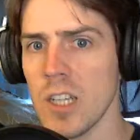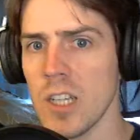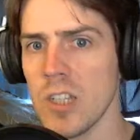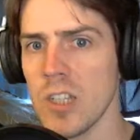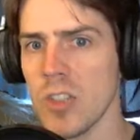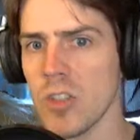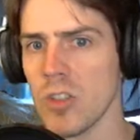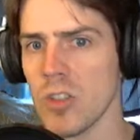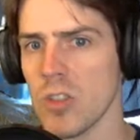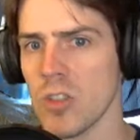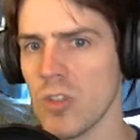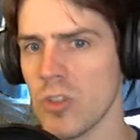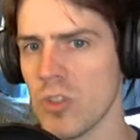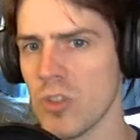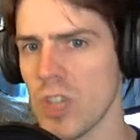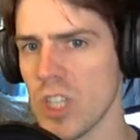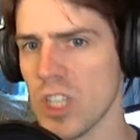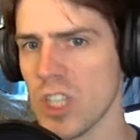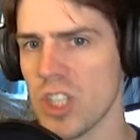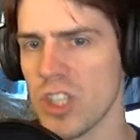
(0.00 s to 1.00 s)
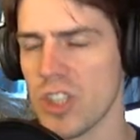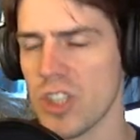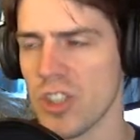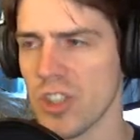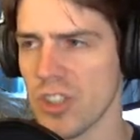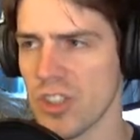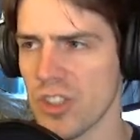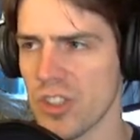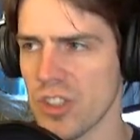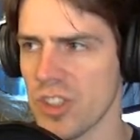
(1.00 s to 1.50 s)
Hail
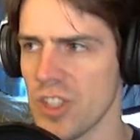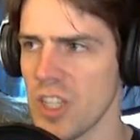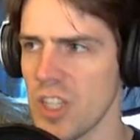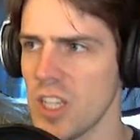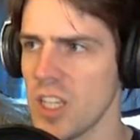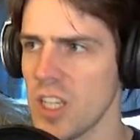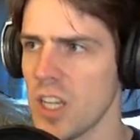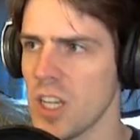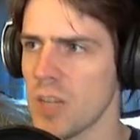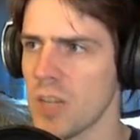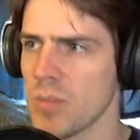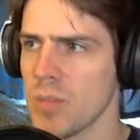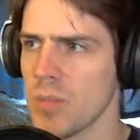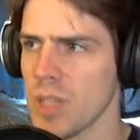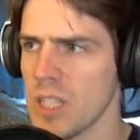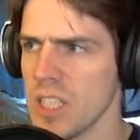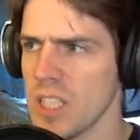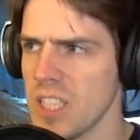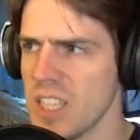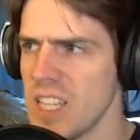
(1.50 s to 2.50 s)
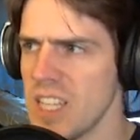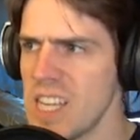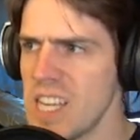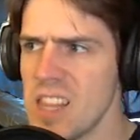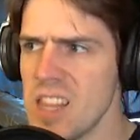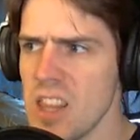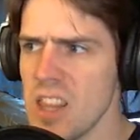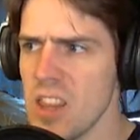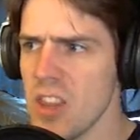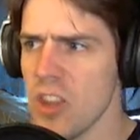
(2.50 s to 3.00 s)
Reckoners, today I am playing
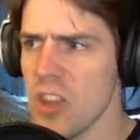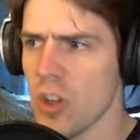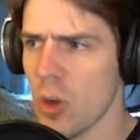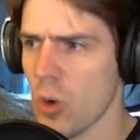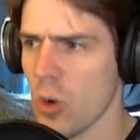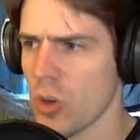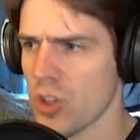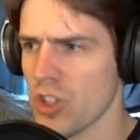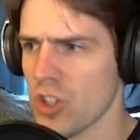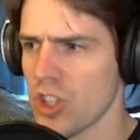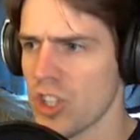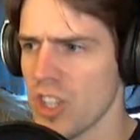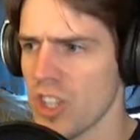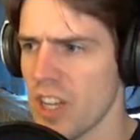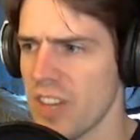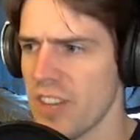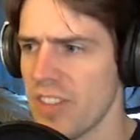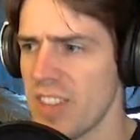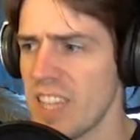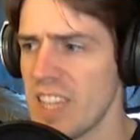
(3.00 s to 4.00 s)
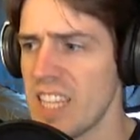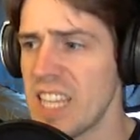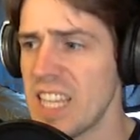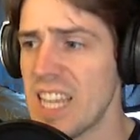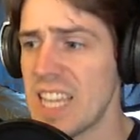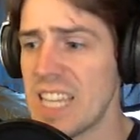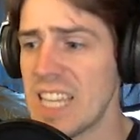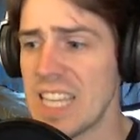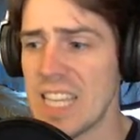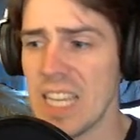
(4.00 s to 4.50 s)
in the court of
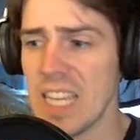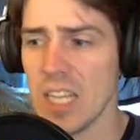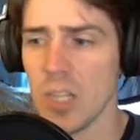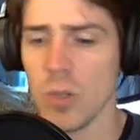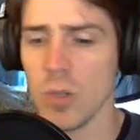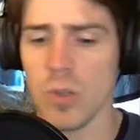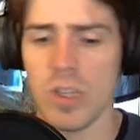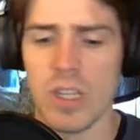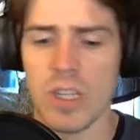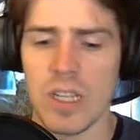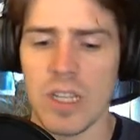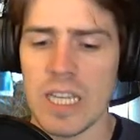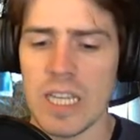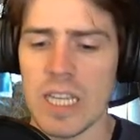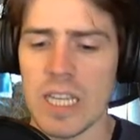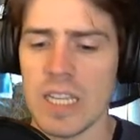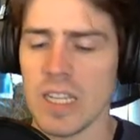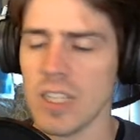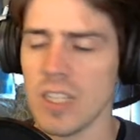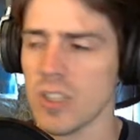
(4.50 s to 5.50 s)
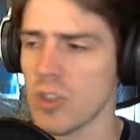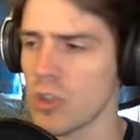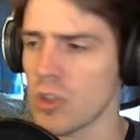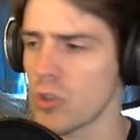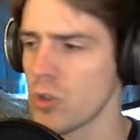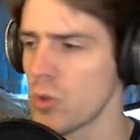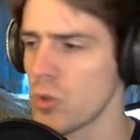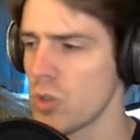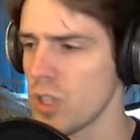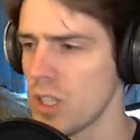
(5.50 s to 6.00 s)
the Yellow King,
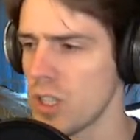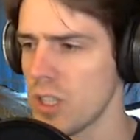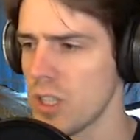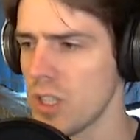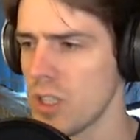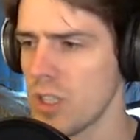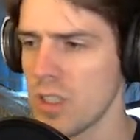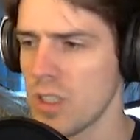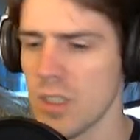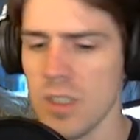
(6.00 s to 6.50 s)
truly